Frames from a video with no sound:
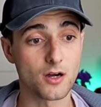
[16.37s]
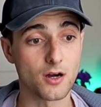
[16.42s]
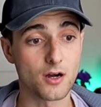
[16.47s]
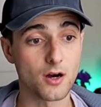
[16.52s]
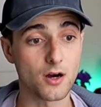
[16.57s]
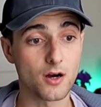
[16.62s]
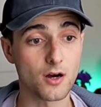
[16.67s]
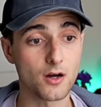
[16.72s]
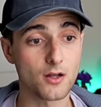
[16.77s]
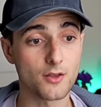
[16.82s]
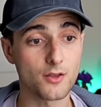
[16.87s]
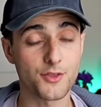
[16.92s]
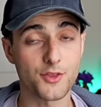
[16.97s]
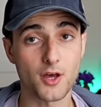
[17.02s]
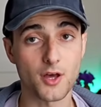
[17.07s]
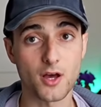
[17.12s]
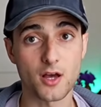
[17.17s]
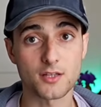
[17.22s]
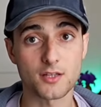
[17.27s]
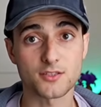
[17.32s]
All
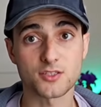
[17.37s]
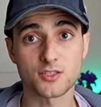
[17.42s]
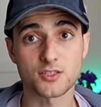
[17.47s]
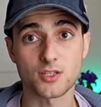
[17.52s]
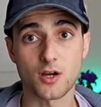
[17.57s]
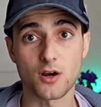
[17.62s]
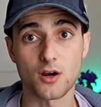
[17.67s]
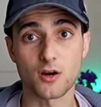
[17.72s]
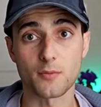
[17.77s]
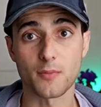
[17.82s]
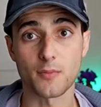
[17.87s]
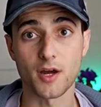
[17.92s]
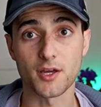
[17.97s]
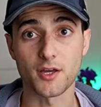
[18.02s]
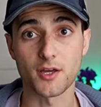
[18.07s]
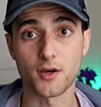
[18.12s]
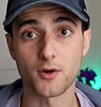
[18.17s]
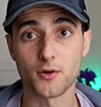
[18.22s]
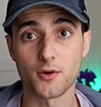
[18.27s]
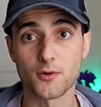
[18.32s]
thoughts are my
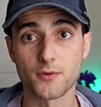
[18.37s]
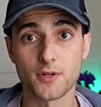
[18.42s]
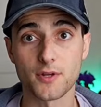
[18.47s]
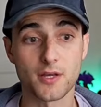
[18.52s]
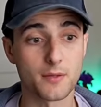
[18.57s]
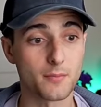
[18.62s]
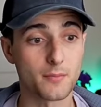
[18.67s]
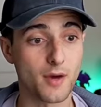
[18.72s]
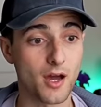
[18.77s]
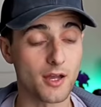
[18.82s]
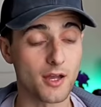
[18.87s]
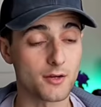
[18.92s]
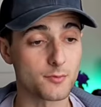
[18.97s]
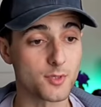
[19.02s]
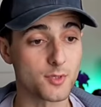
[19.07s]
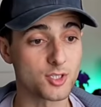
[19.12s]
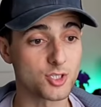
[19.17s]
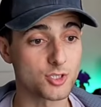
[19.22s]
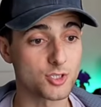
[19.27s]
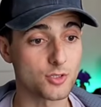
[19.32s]
own and my
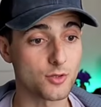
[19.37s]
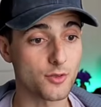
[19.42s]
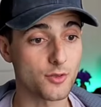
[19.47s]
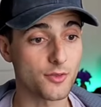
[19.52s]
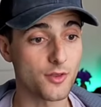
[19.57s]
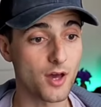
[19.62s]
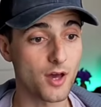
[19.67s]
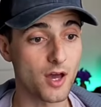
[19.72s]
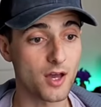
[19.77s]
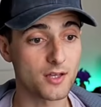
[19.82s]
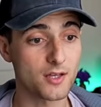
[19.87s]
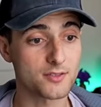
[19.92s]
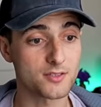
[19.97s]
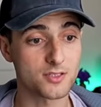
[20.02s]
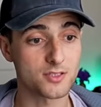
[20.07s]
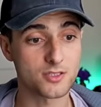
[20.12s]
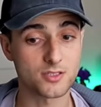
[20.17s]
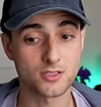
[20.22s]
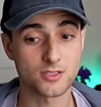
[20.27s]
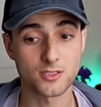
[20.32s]
original
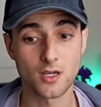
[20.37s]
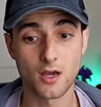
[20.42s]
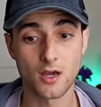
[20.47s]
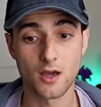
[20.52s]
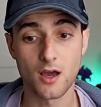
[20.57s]
thoughts.